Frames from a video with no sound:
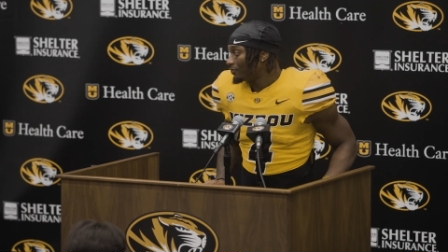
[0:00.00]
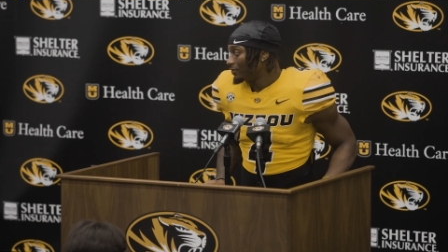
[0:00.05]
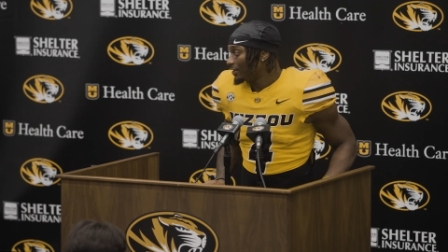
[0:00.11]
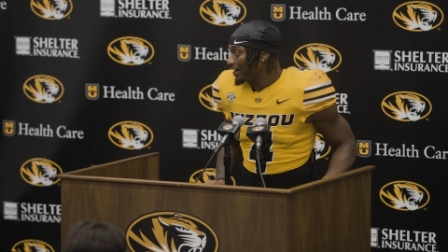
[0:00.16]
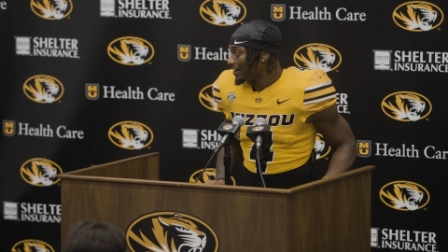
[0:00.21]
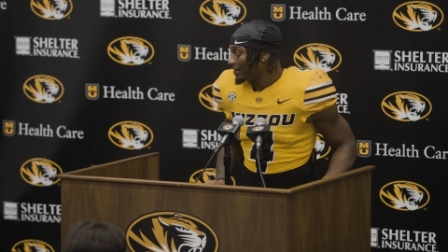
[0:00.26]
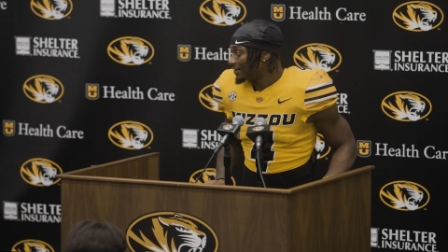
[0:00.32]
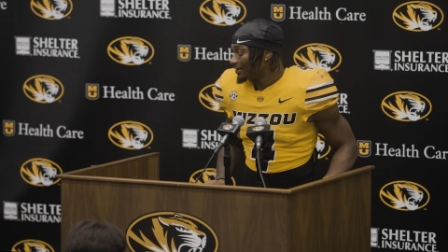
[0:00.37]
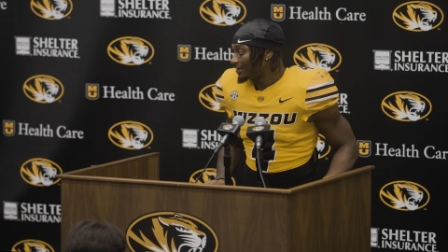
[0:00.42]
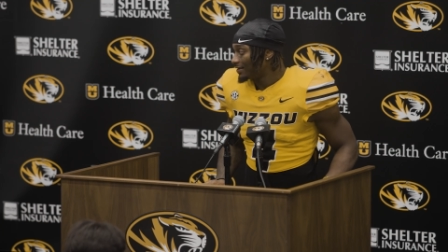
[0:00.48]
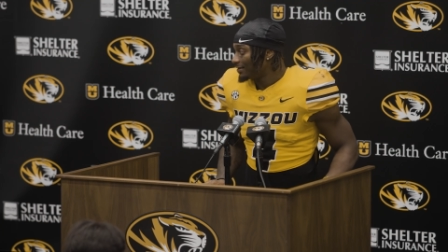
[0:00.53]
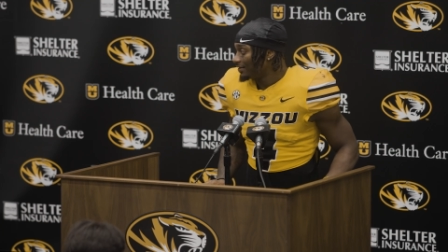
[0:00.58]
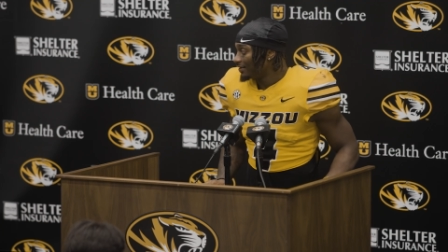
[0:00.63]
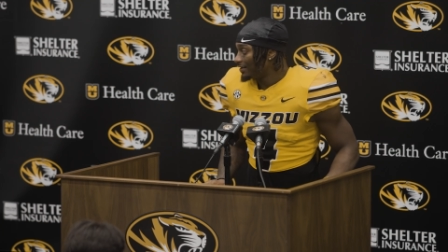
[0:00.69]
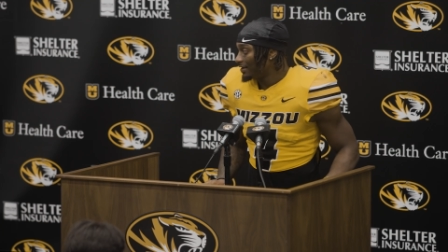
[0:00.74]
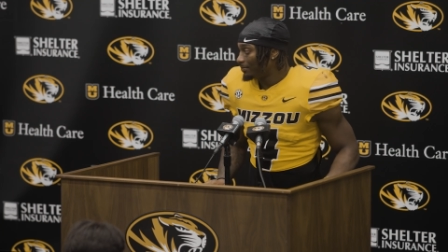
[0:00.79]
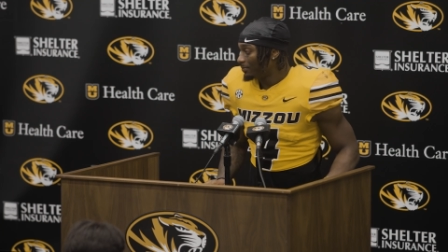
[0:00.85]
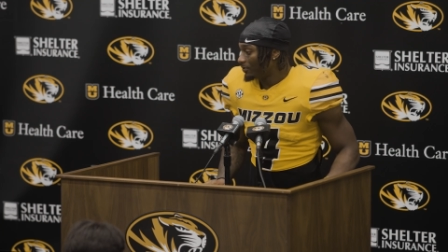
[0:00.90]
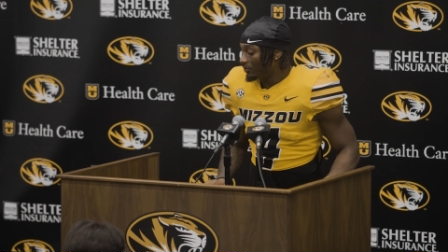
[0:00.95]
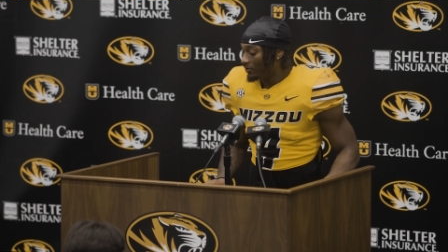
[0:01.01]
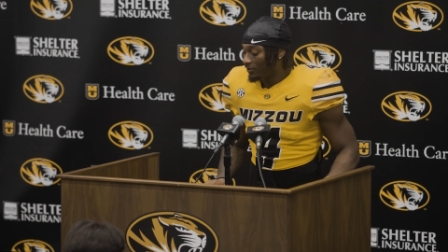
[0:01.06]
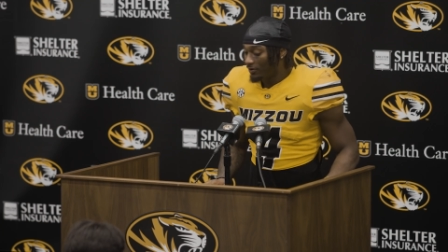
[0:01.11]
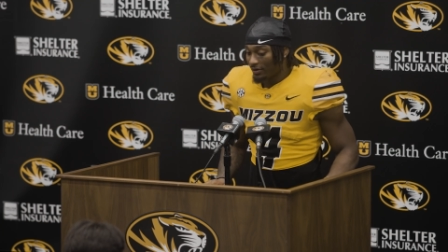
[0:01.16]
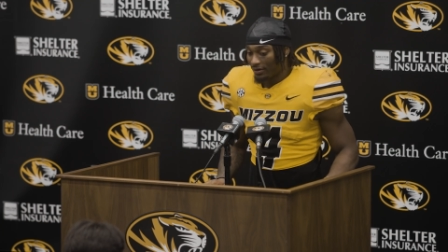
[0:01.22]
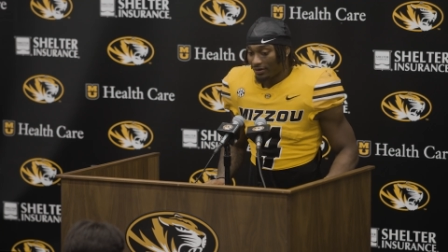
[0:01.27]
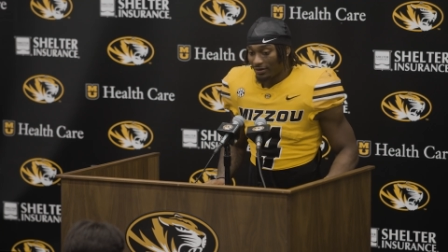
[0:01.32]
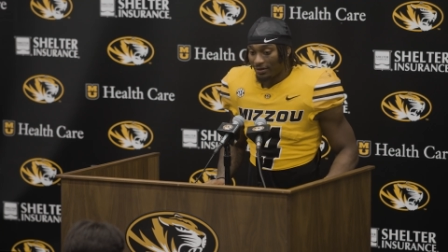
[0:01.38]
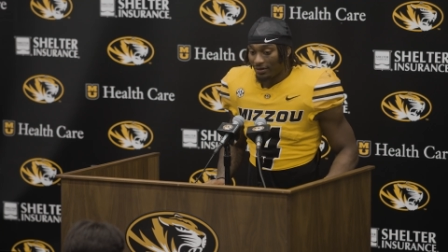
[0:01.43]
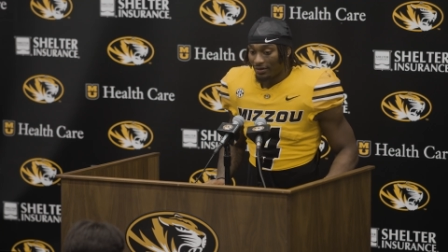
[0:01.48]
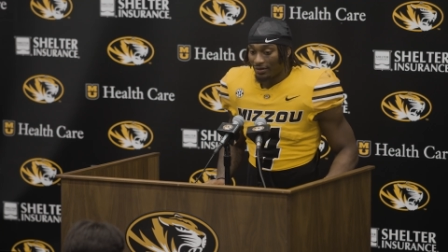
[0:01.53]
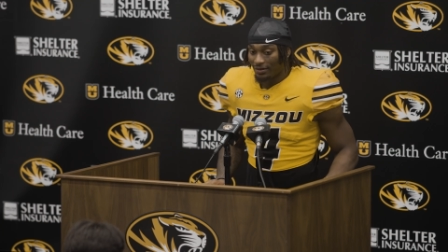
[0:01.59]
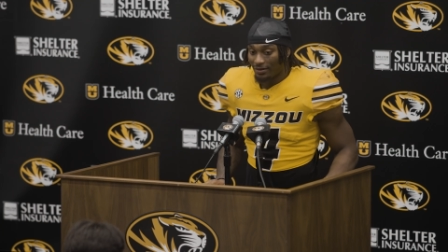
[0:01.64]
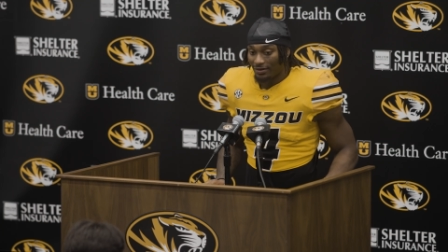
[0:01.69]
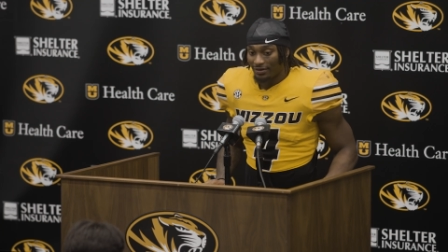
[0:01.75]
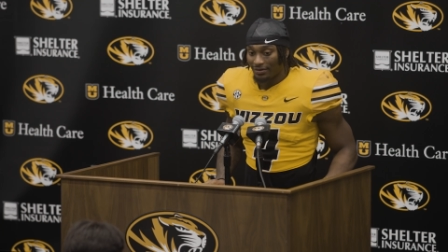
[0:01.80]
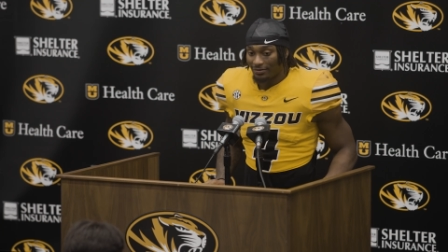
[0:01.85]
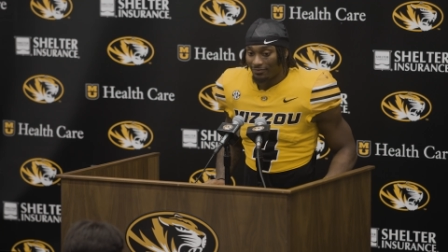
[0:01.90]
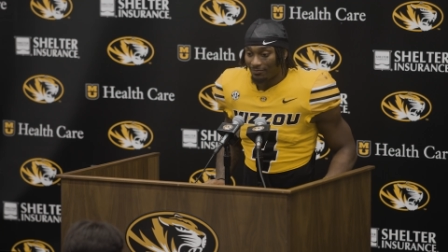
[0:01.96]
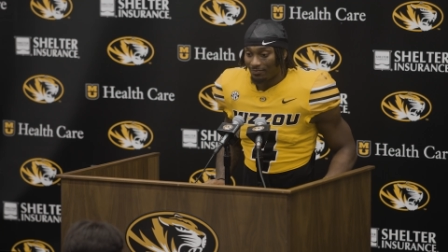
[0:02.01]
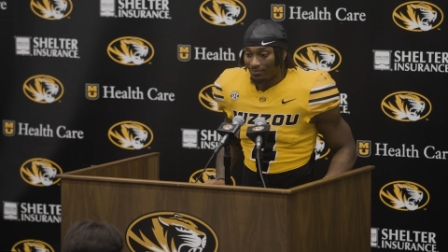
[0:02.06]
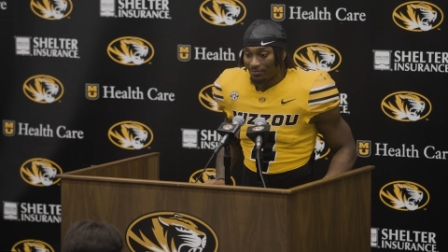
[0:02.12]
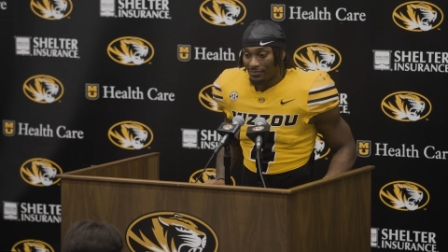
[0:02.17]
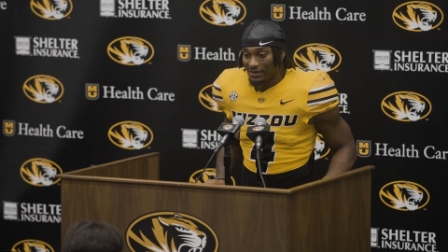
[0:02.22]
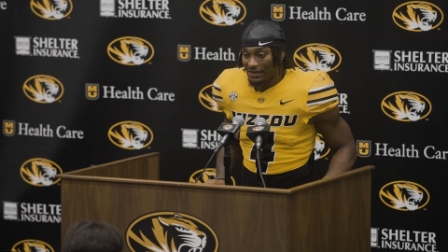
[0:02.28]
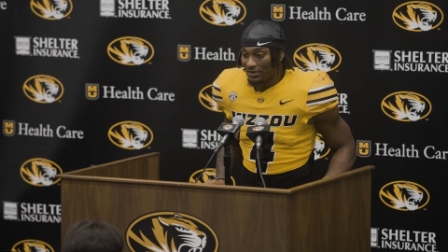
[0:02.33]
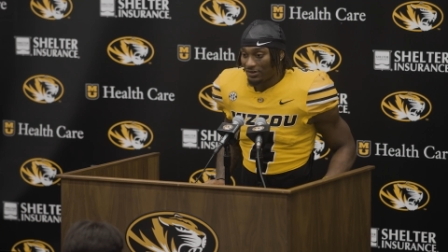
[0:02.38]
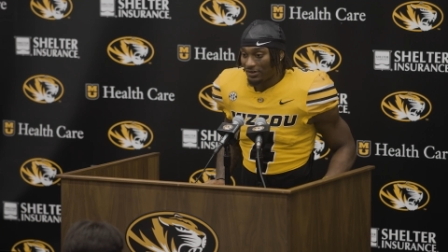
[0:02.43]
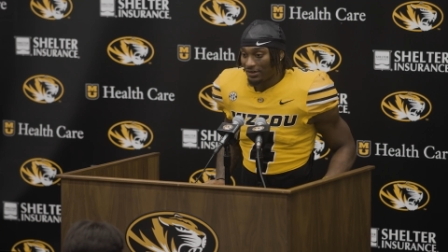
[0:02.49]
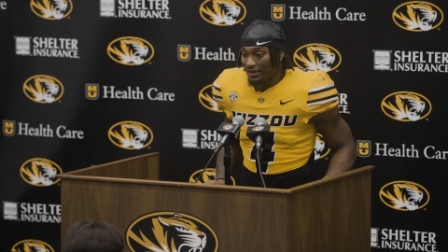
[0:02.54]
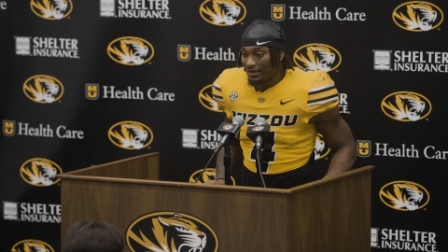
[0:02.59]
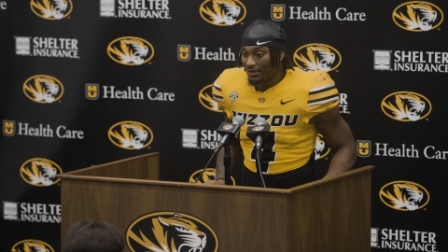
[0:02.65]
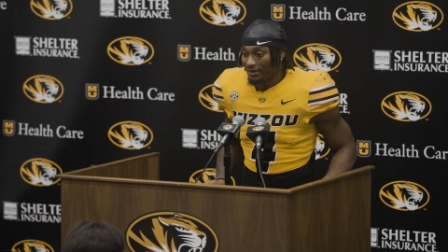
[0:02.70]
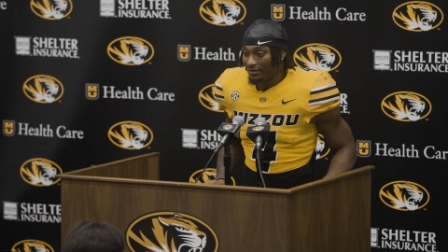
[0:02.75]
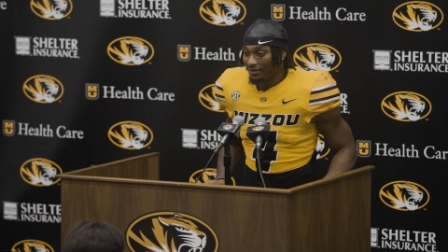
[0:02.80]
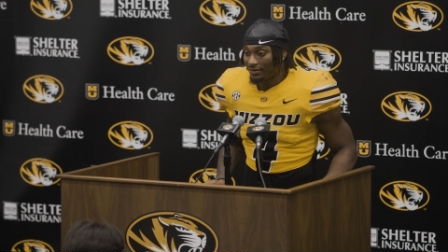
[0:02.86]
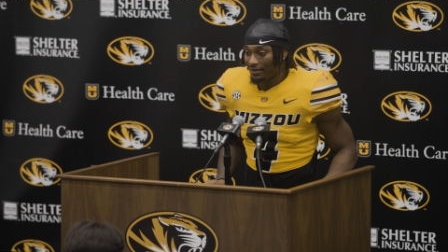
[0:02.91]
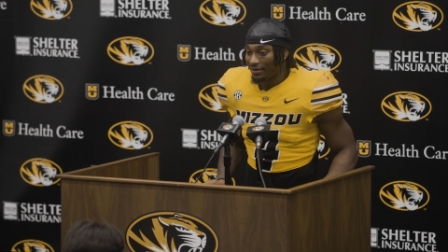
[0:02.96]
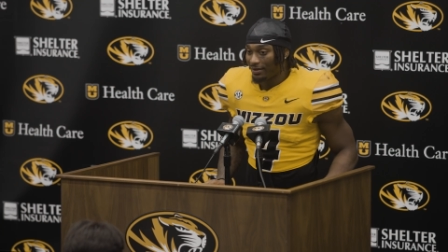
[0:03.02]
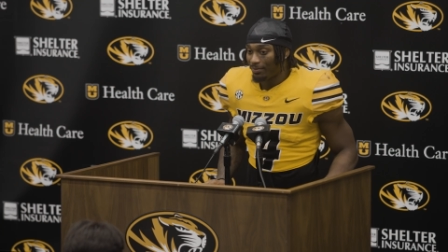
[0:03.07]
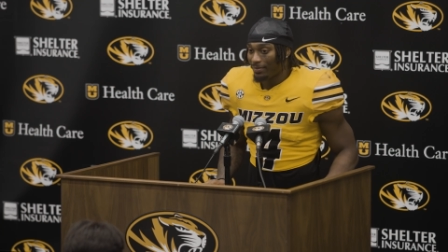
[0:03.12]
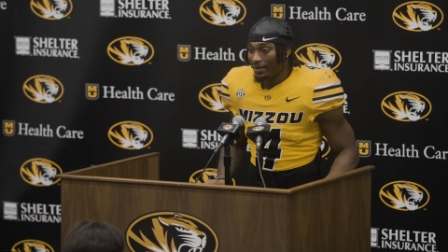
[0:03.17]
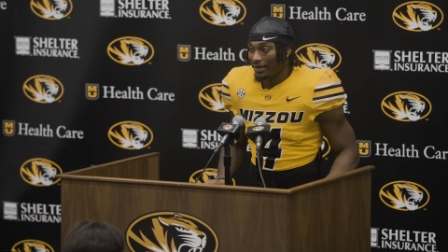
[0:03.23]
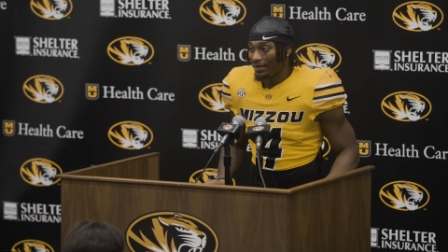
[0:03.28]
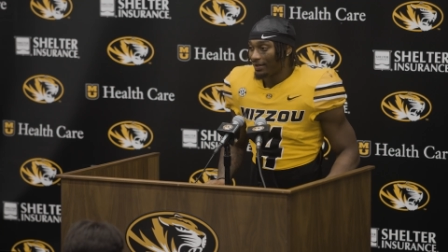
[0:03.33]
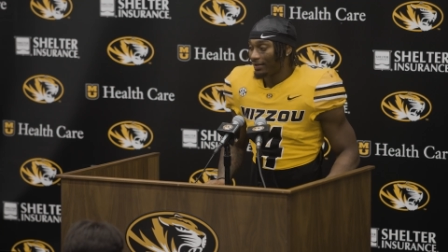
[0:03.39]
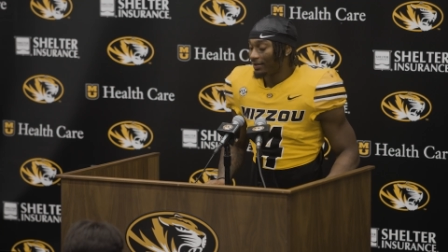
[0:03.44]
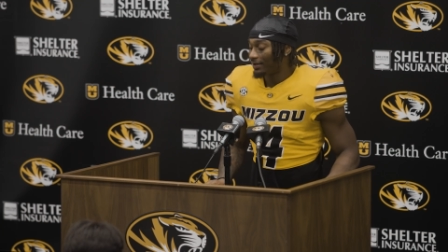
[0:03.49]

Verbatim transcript: We got to keep it going. Uh, I mean, you see they made